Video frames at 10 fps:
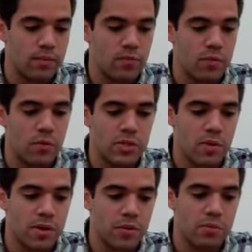for the most
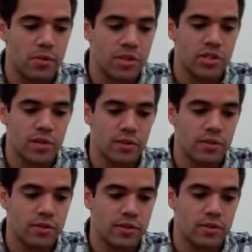part, it was pretty
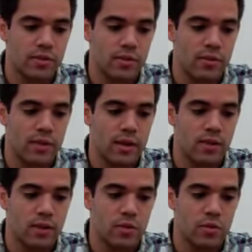general. Just you know
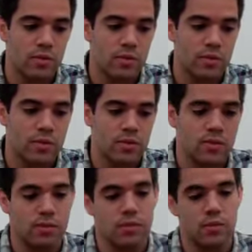anything you would
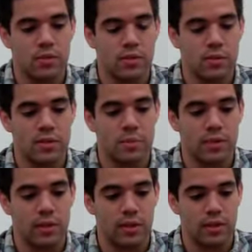you would
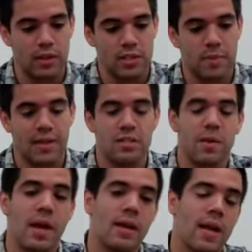typically expect to
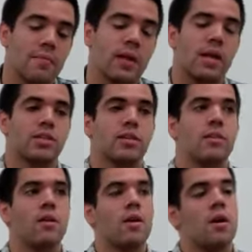be on an application.